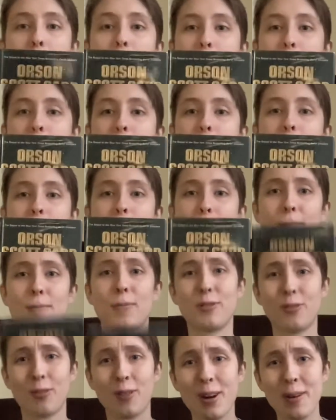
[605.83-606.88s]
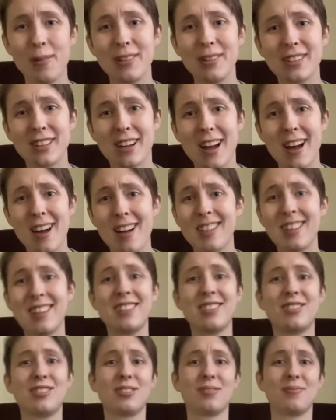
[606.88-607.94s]
Oh, before I went to
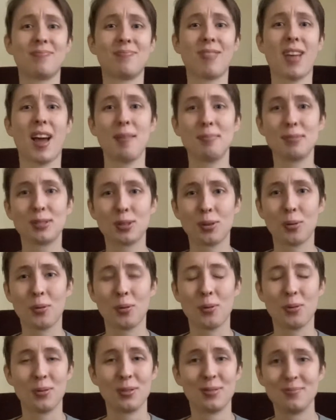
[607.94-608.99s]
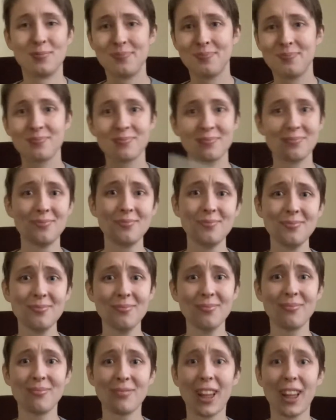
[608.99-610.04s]
college. I'm so old.
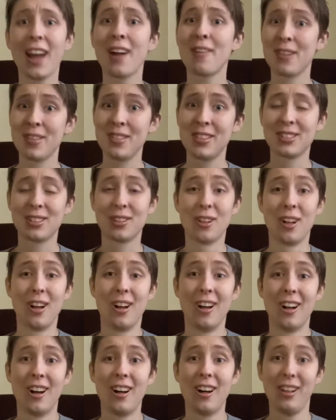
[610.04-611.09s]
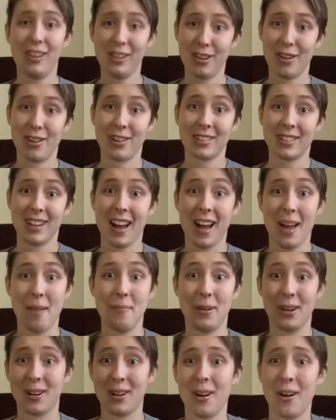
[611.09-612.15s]
I read this a long time
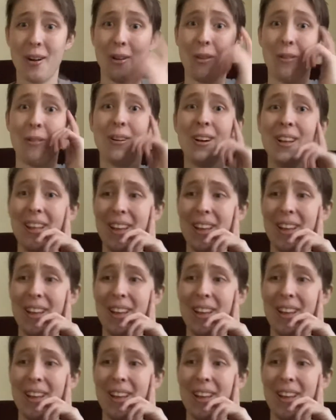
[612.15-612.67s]
ago.